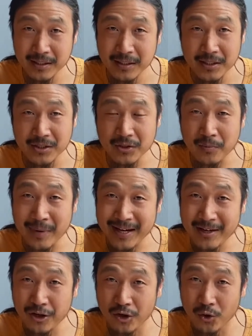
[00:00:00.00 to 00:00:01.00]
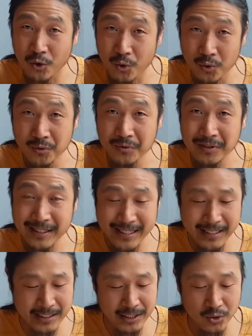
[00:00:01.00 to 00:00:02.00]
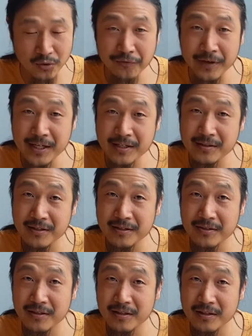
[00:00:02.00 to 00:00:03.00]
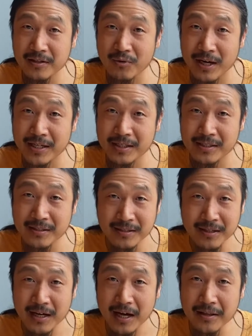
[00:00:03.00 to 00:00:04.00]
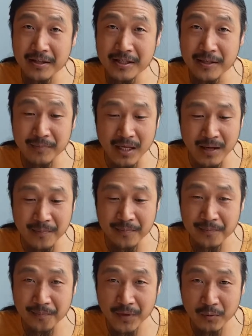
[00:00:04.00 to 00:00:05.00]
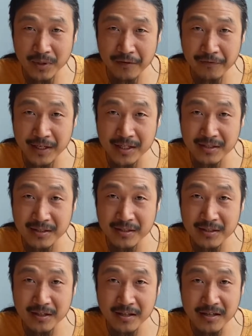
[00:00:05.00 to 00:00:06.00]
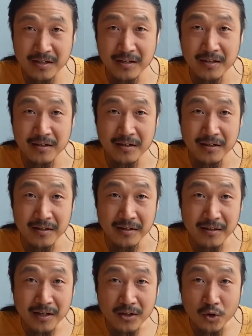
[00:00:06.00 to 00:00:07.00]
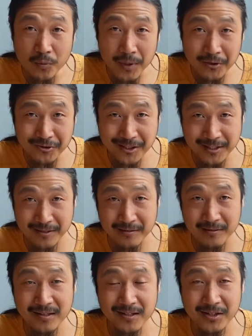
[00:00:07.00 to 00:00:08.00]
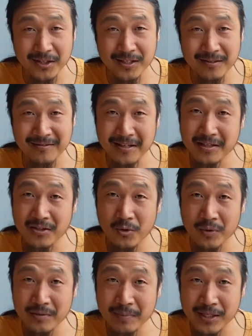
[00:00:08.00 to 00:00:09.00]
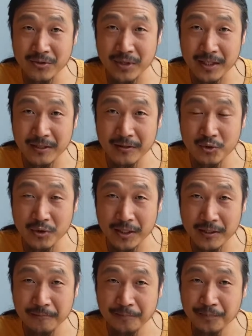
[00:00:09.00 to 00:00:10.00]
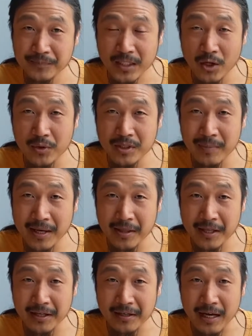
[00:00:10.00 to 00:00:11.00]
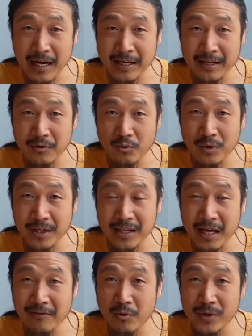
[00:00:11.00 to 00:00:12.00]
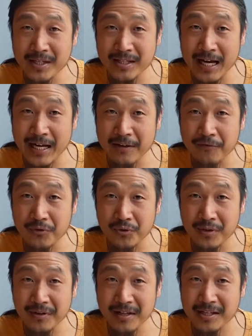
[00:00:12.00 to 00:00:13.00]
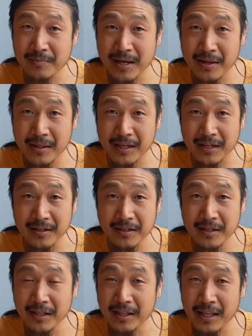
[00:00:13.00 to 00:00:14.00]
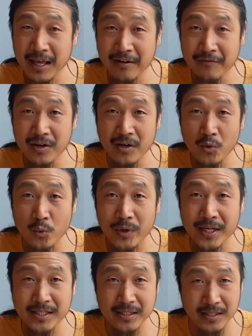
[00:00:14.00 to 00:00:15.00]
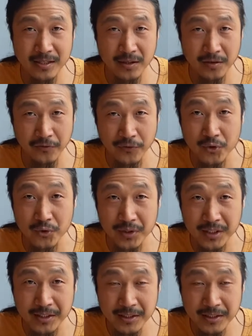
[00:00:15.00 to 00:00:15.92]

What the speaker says: So my goal is to finish the rice At the same time, when I finish the kung pao chicken, dish, that's always my trick, always my thing. I would never waste any food. That's my thing. Never waste food.